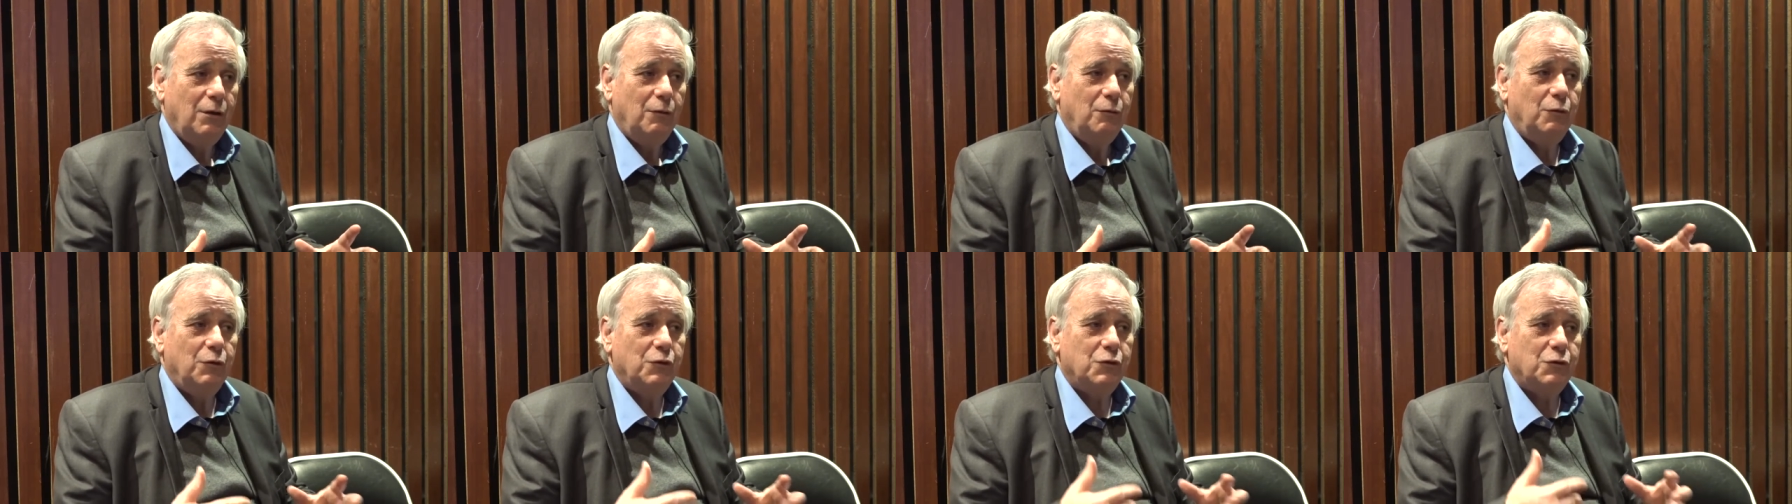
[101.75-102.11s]

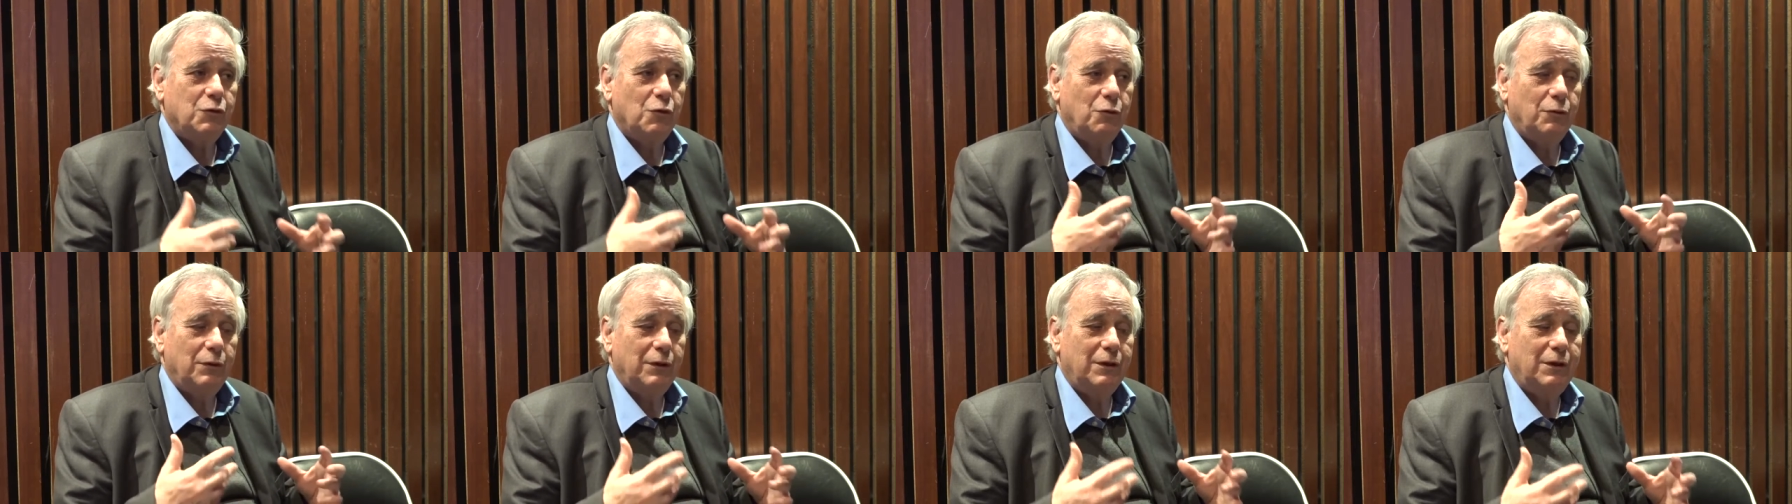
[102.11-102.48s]
was
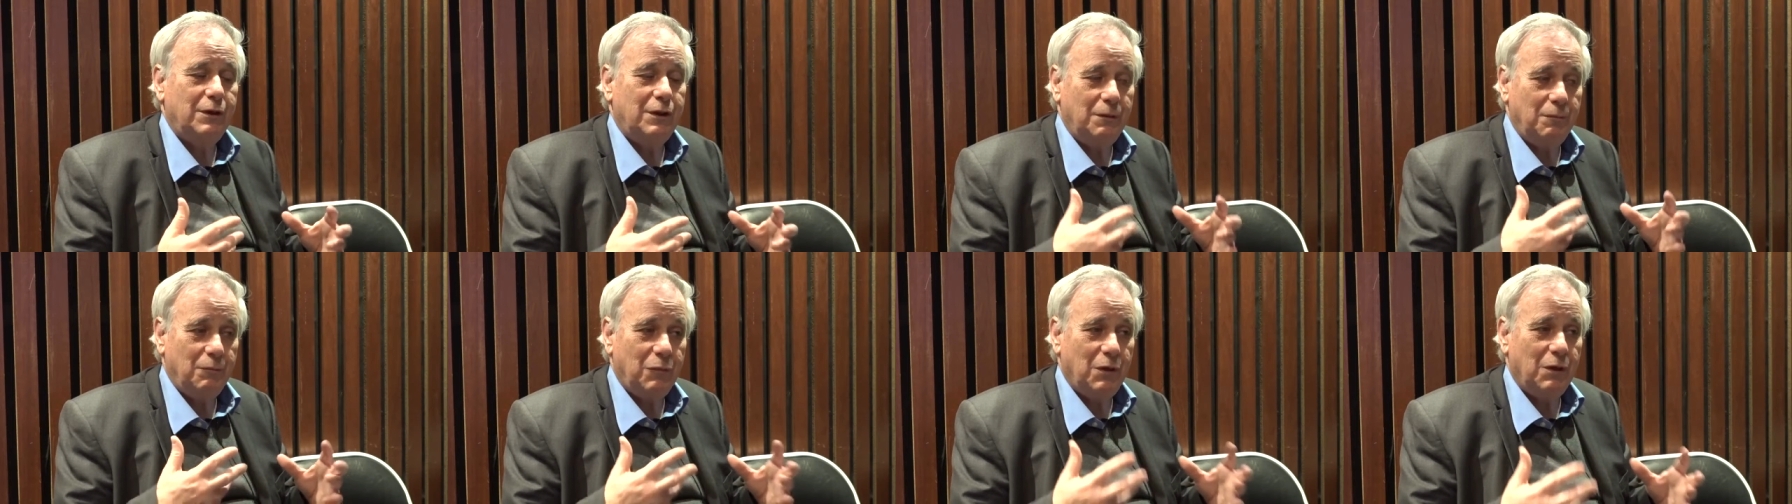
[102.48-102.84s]

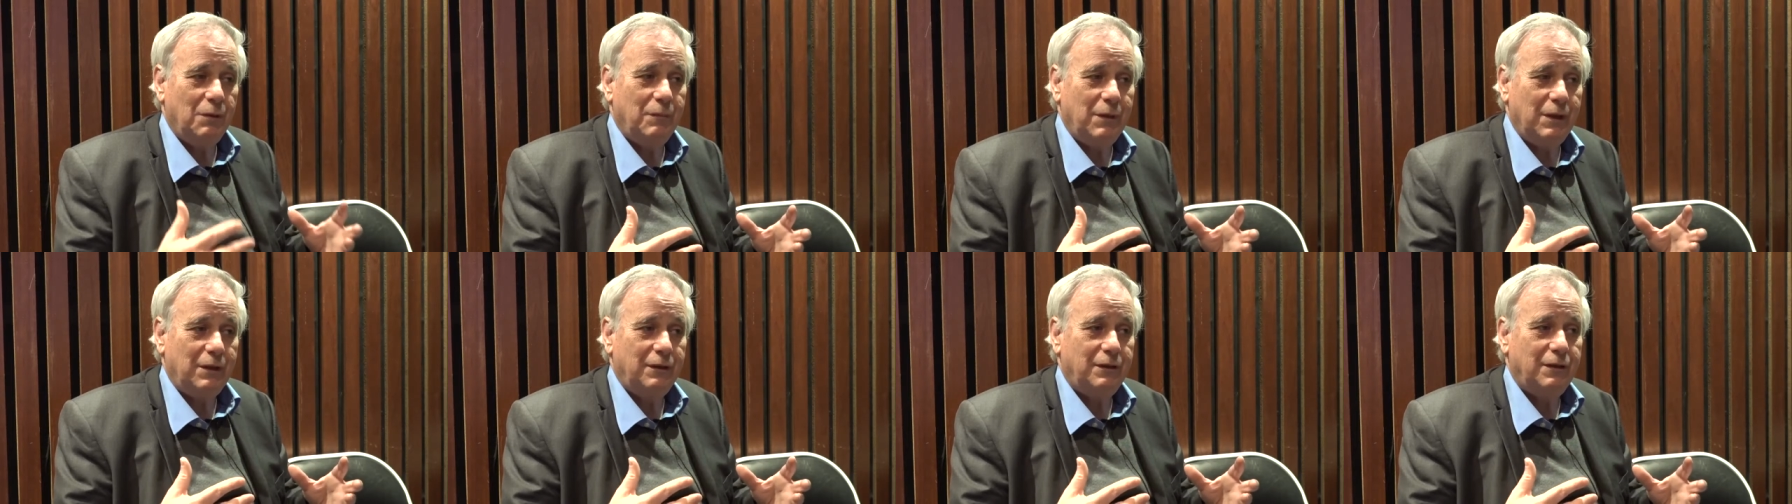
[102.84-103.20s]
already
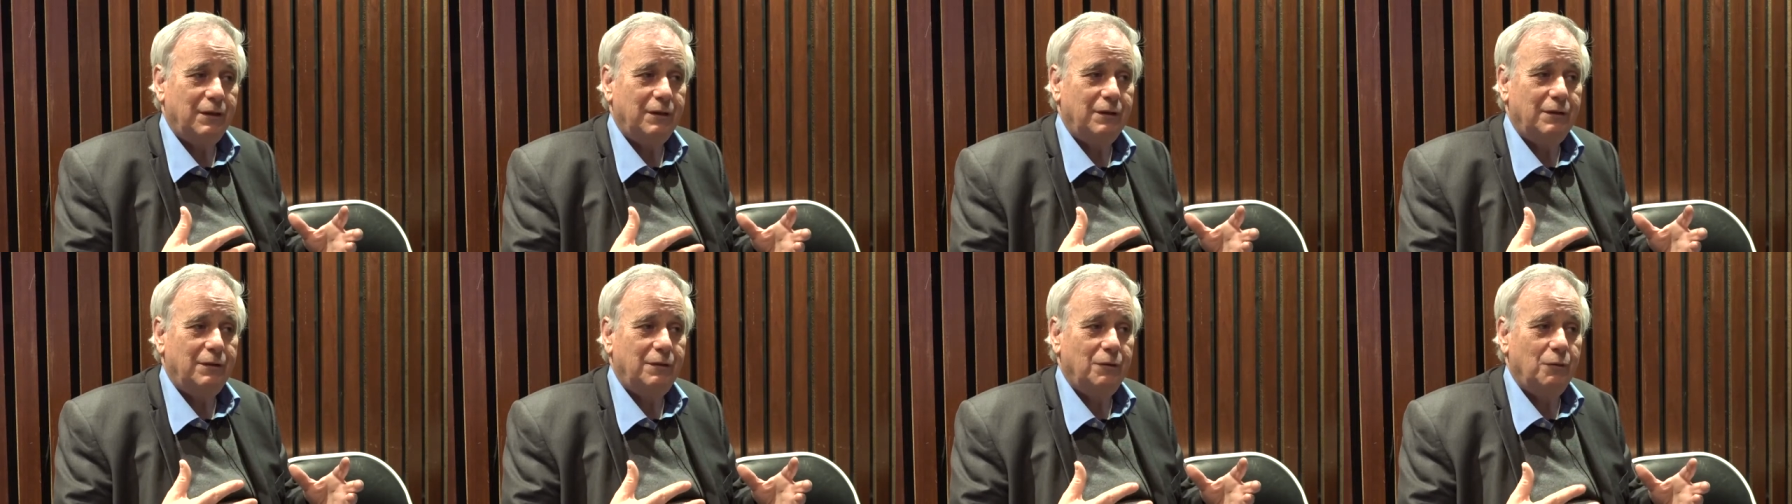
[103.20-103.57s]

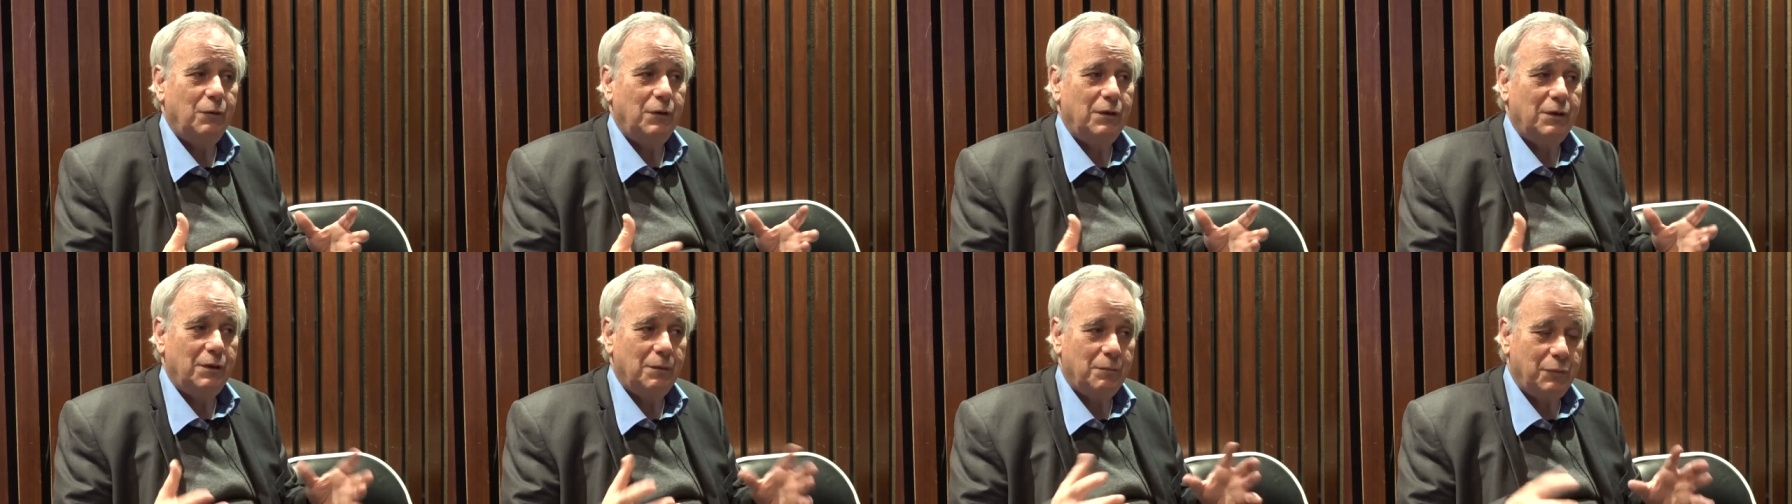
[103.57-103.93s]
implemented
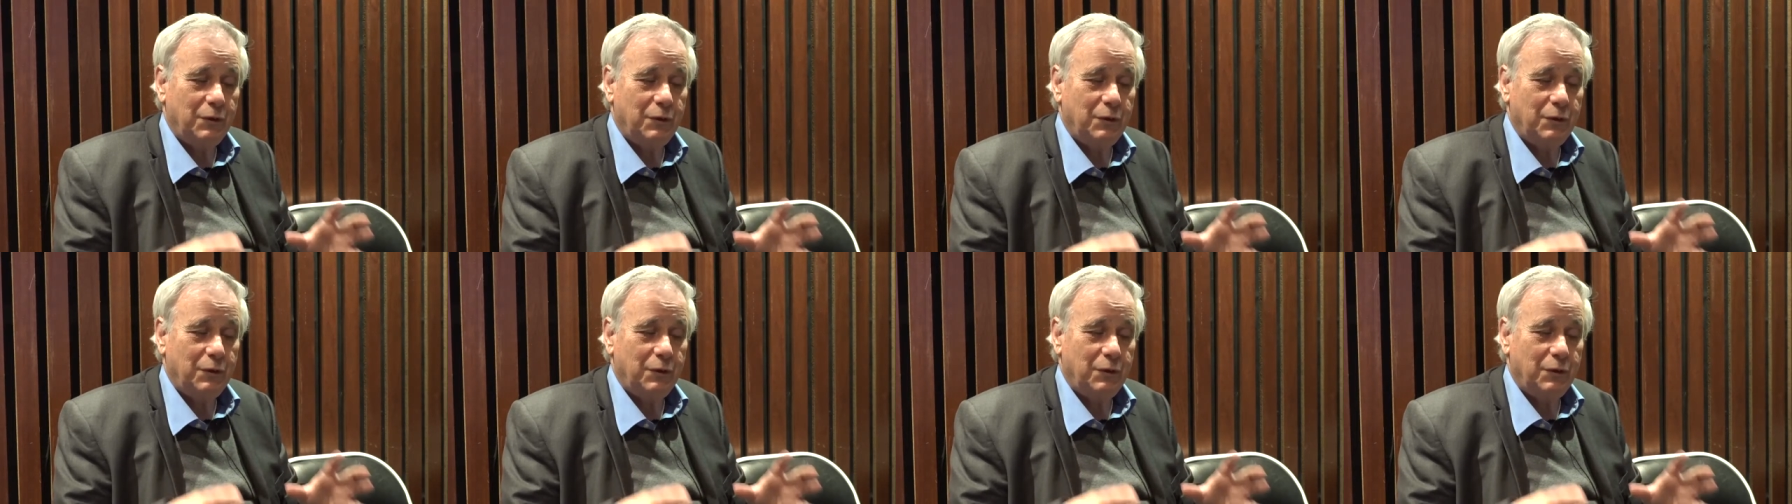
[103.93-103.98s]
when the